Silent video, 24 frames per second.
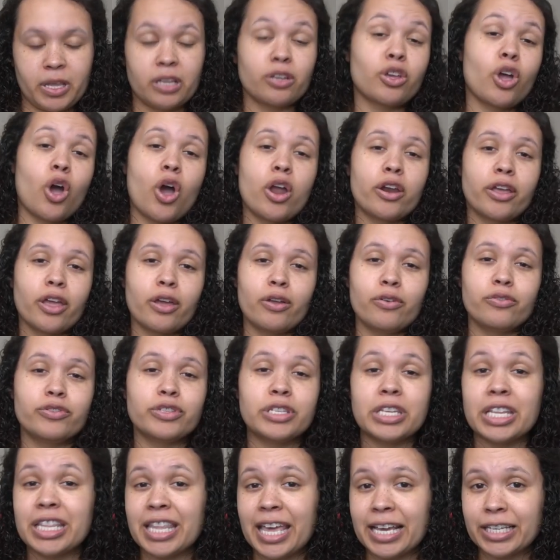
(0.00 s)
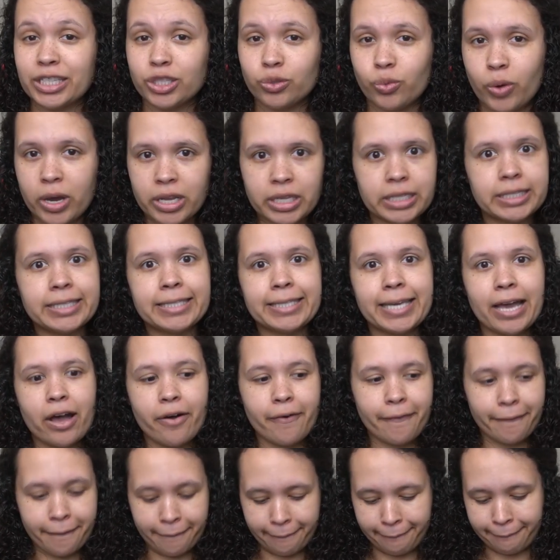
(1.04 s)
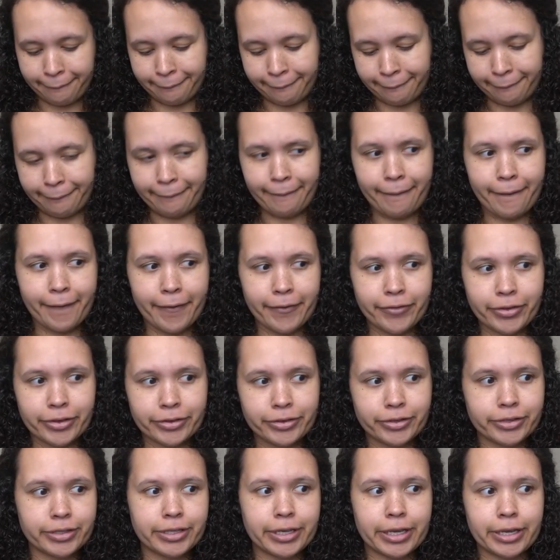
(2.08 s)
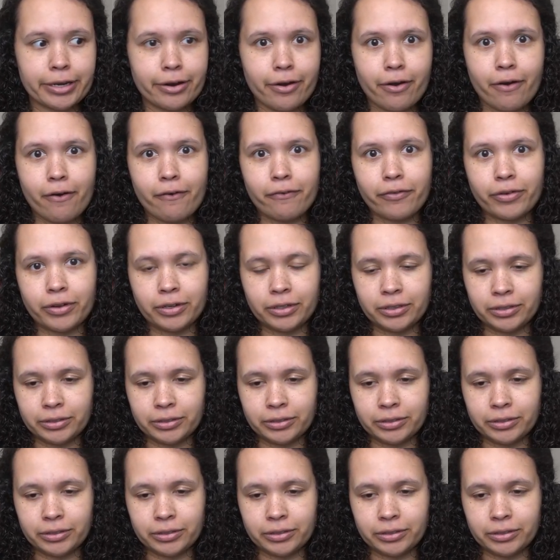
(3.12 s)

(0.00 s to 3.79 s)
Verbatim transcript: go and go to the next one. See how hard this is to get off.